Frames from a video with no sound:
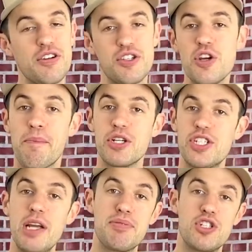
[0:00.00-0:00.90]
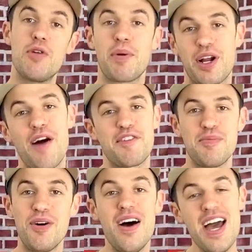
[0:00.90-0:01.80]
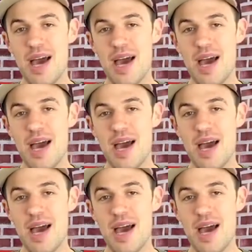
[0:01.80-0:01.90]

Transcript: They're super cheap, super comfortable,